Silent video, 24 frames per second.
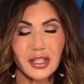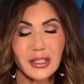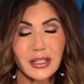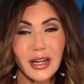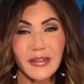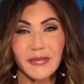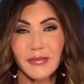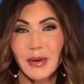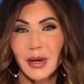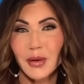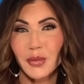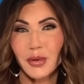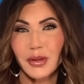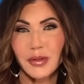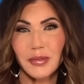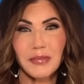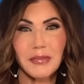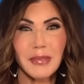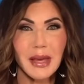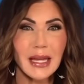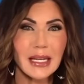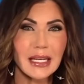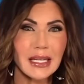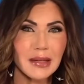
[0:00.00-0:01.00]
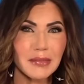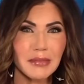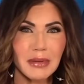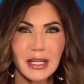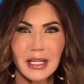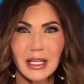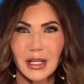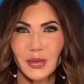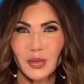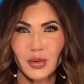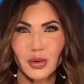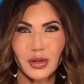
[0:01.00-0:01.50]
And I've met with many,
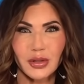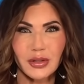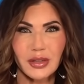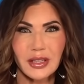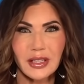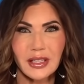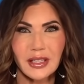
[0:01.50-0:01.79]
many world